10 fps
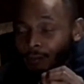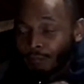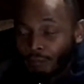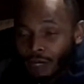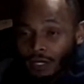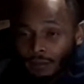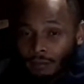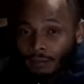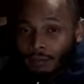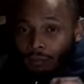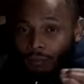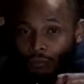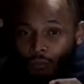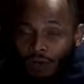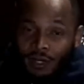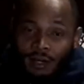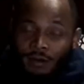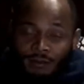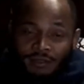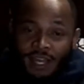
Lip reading: But when it comes